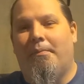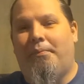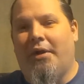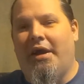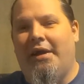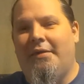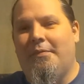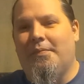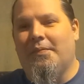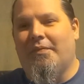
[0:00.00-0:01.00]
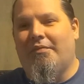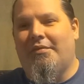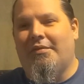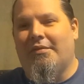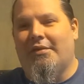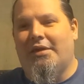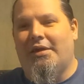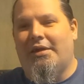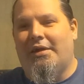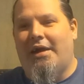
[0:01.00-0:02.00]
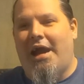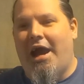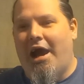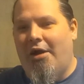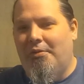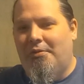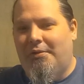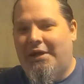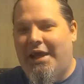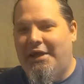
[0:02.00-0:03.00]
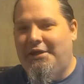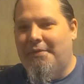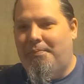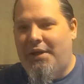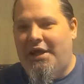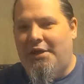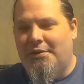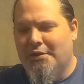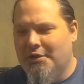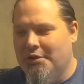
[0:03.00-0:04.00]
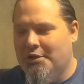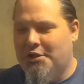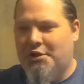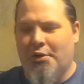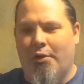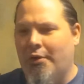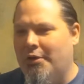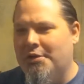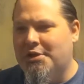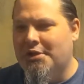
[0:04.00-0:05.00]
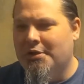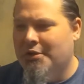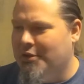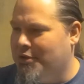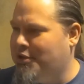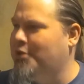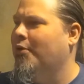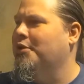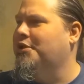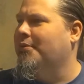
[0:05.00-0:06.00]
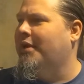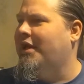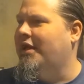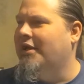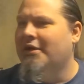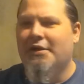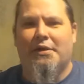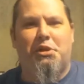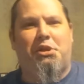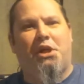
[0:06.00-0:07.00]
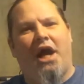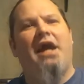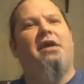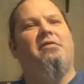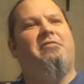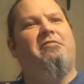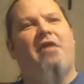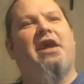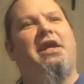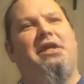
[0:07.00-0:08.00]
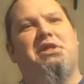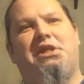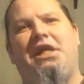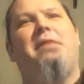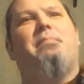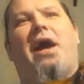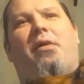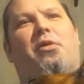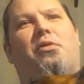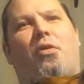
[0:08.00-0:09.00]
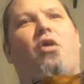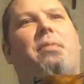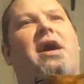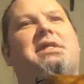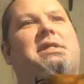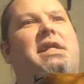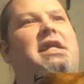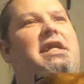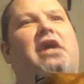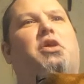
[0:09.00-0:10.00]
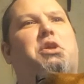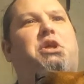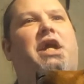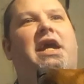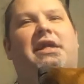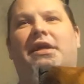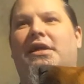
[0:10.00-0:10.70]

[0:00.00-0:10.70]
But how can you beat swords, sorcery, giant fucking steam powered robots that kill shit?